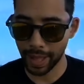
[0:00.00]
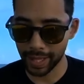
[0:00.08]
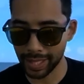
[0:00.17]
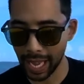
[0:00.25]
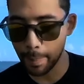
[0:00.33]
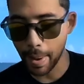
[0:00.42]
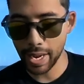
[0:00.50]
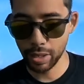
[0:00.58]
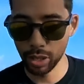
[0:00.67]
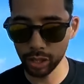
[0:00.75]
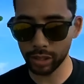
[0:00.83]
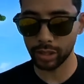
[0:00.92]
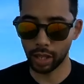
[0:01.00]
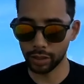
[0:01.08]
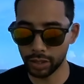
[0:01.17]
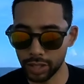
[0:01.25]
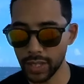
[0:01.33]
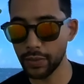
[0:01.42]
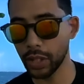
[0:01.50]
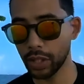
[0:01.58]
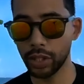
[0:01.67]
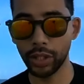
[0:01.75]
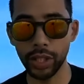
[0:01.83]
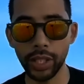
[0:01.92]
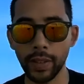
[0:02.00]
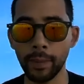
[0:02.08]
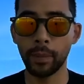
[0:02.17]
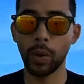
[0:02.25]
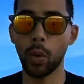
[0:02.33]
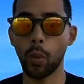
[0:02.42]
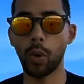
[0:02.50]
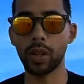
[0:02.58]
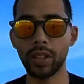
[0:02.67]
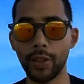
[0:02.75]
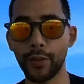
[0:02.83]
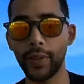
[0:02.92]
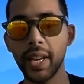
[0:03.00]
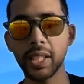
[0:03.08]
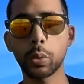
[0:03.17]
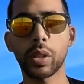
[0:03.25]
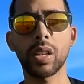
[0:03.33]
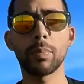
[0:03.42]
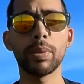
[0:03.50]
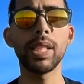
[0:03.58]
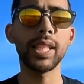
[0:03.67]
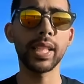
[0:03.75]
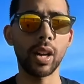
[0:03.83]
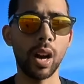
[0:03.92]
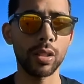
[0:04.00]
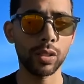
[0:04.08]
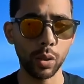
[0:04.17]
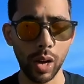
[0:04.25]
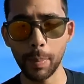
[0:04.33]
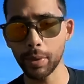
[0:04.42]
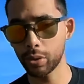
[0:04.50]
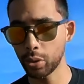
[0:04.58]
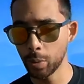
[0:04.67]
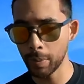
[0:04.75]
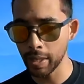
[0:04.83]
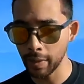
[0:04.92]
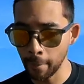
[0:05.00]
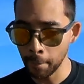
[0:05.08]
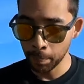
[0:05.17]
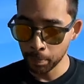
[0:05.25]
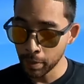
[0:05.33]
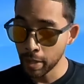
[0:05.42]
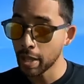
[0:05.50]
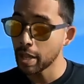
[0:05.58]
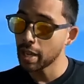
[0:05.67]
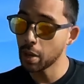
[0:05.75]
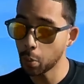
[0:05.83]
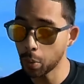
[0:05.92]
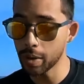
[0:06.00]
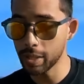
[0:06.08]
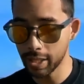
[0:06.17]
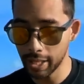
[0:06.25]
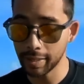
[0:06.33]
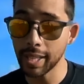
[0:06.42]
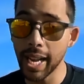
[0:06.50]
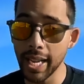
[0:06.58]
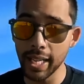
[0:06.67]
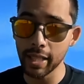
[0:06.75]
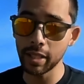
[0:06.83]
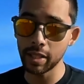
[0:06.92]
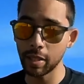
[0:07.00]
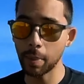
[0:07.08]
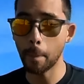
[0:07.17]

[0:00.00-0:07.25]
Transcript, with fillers: by the time I looked underneath the hood one of the fittings were completely gone so I'm assuming it wasn't tightened